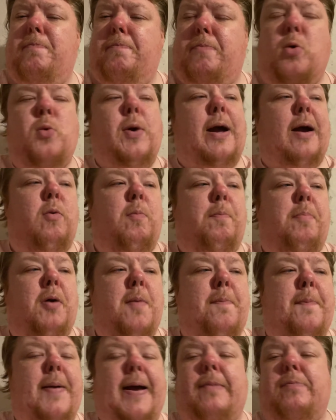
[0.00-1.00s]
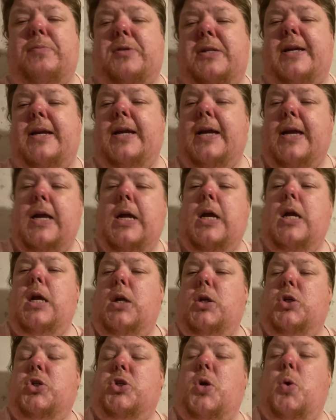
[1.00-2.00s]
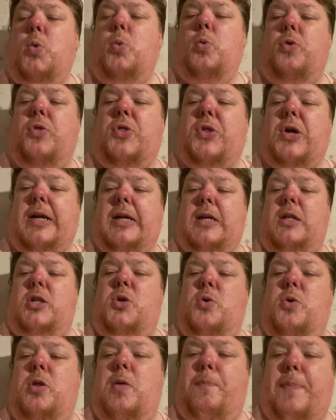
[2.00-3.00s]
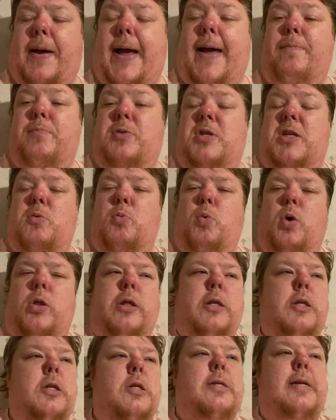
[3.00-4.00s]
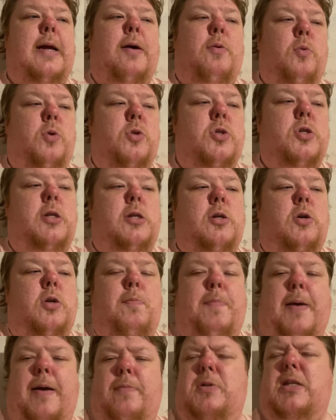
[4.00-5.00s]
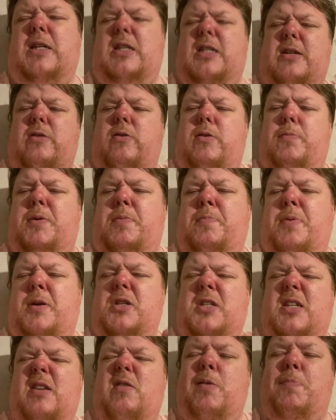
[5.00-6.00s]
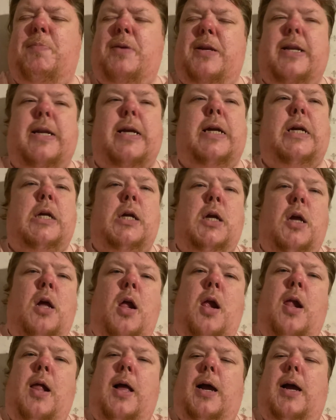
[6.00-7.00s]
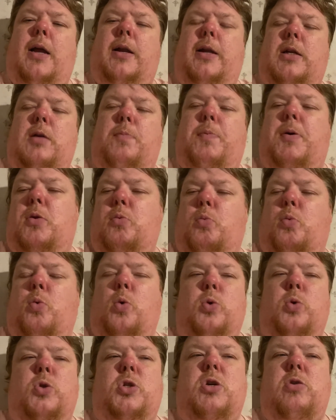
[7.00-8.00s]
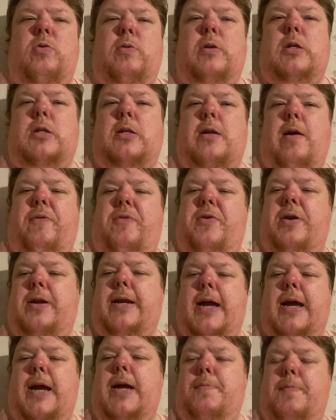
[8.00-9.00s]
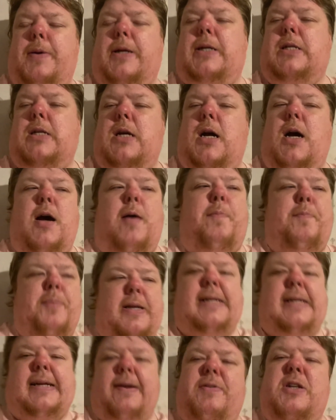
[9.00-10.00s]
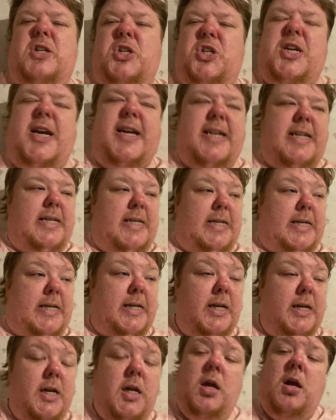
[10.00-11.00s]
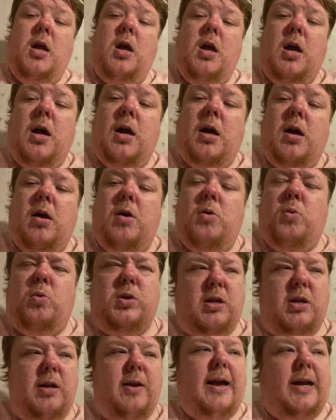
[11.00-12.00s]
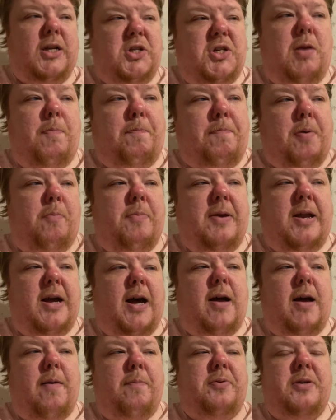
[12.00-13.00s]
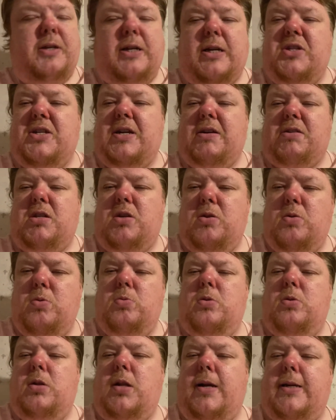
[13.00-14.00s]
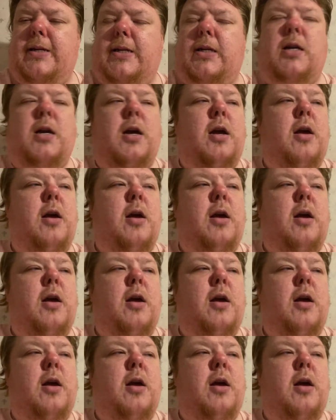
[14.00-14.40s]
bought out by Pepsi. So they do the Pepsi ones now. So they've got the Pepsi syrup, you put the syrup in there, and then you put the water and stuff in there and mix it up and then give it a shake. Or you actually bubble it up because you have to like